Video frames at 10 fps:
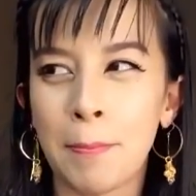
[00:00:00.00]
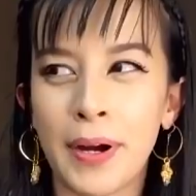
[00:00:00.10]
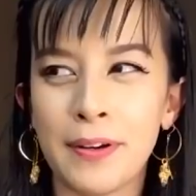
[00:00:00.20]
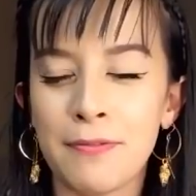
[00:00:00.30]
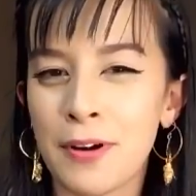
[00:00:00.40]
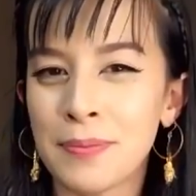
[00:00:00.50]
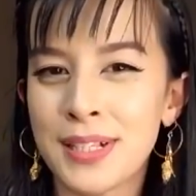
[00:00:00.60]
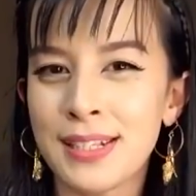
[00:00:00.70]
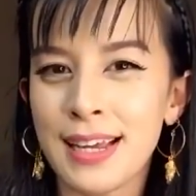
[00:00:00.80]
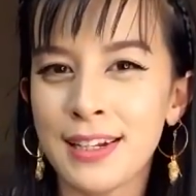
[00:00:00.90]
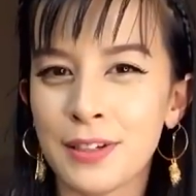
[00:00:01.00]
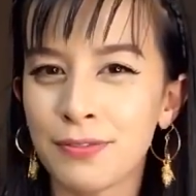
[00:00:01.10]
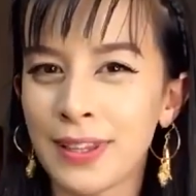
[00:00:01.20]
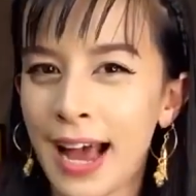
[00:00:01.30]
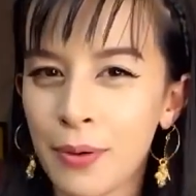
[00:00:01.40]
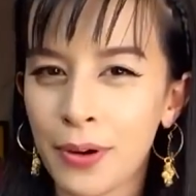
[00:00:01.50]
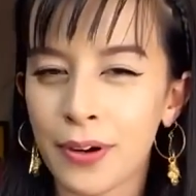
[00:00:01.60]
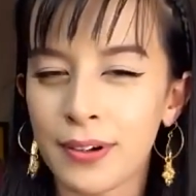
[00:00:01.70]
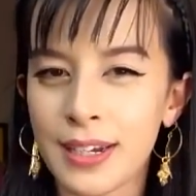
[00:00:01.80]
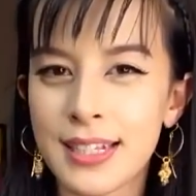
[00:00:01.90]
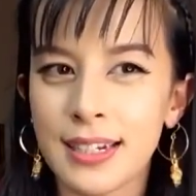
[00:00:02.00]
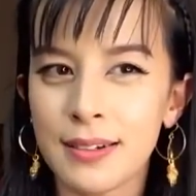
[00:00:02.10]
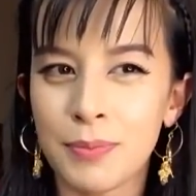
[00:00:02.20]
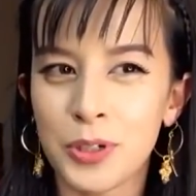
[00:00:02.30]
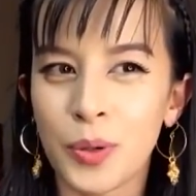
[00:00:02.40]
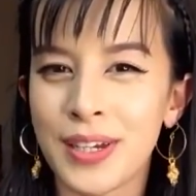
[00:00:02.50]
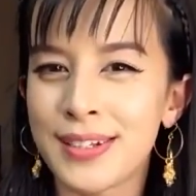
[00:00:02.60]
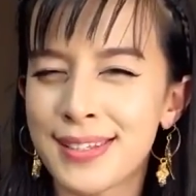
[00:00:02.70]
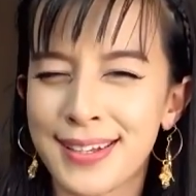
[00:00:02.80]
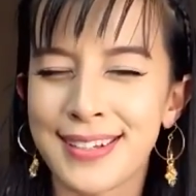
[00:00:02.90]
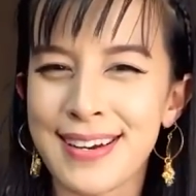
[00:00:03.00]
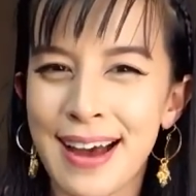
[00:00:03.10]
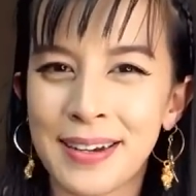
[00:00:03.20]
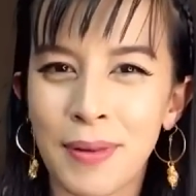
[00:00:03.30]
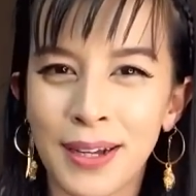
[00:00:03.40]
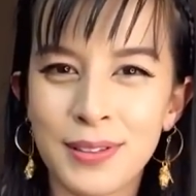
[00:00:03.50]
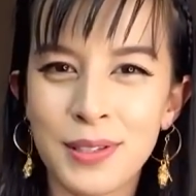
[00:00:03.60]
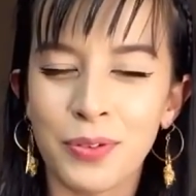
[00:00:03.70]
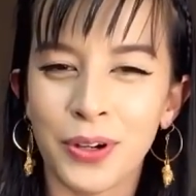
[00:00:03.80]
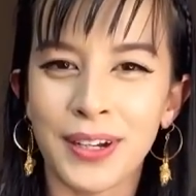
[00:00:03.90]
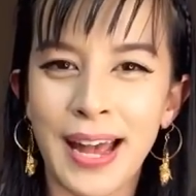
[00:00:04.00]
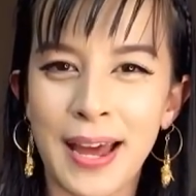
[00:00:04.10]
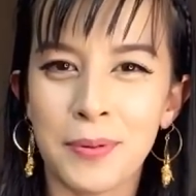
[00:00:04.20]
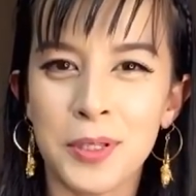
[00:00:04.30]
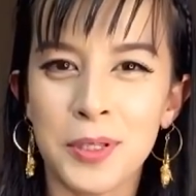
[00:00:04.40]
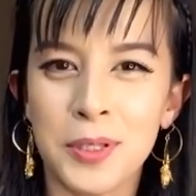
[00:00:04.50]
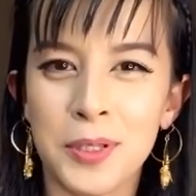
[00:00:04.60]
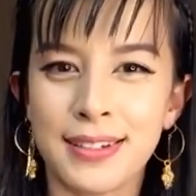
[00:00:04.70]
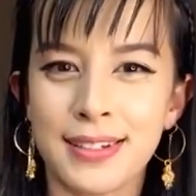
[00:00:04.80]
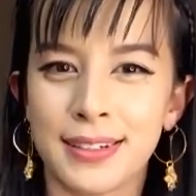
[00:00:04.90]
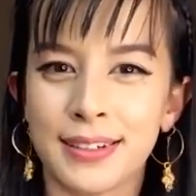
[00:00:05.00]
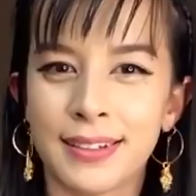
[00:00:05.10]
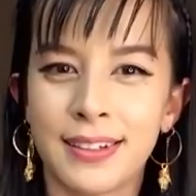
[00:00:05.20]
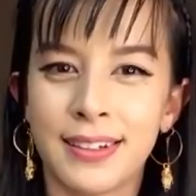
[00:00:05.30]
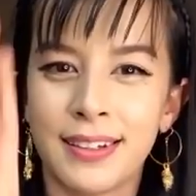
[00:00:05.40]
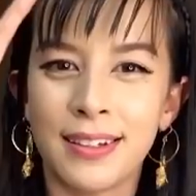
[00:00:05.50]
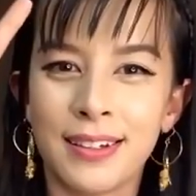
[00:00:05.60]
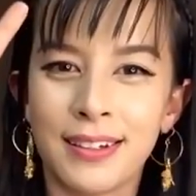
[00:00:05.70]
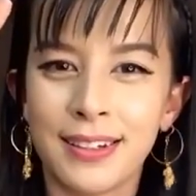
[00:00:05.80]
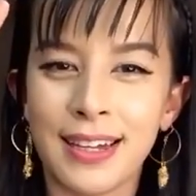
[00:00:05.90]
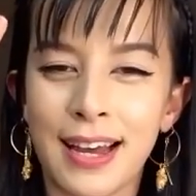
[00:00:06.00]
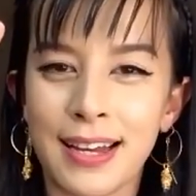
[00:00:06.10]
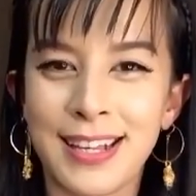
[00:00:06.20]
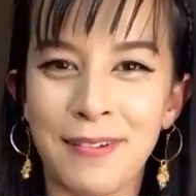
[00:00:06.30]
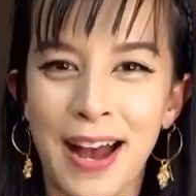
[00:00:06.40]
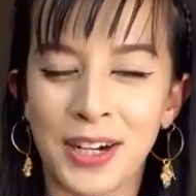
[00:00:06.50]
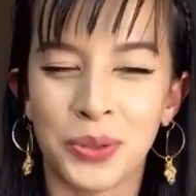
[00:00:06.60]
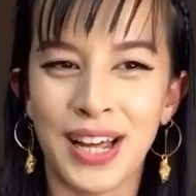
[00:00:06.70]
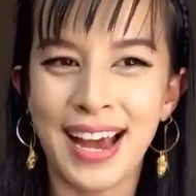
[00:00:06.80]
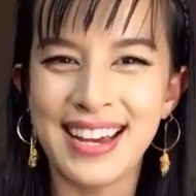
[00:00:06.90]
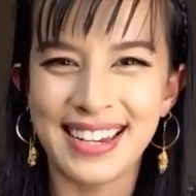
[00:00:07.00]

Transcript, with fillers: But from seed to flower, isn't it between six and nine months for a cannabis plant to self actualize?